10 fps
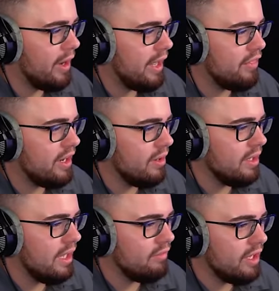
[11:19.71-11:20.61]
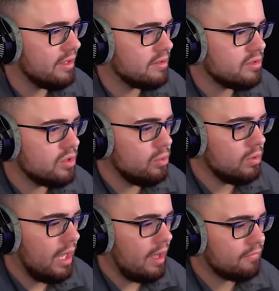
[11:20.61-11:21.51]
And I think I only have like two
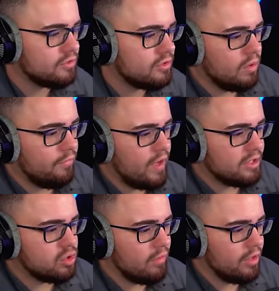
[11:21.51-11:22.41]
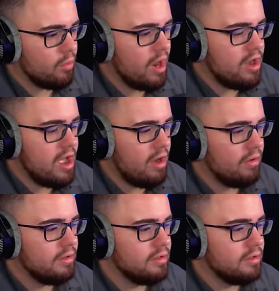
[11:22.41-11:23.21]
left. We're going to fast travel there right now.